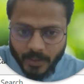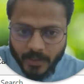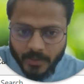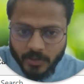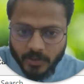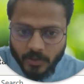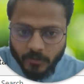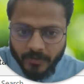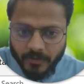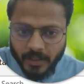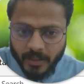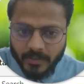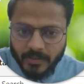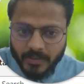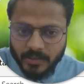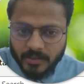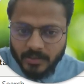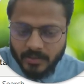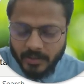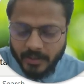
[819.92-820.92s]
so we are
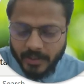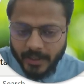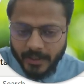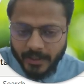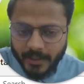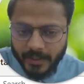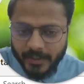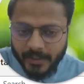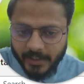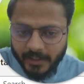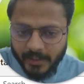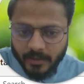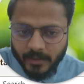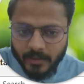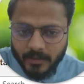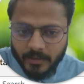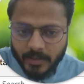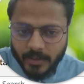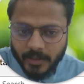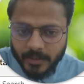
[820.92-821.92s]
just getting
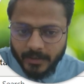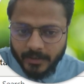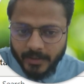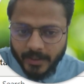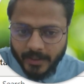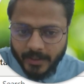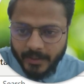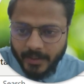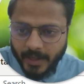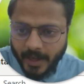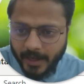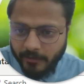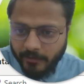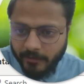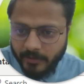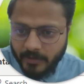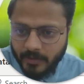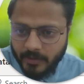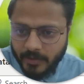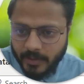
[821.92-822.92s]
year, then
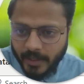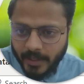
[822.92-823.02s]
hyphen,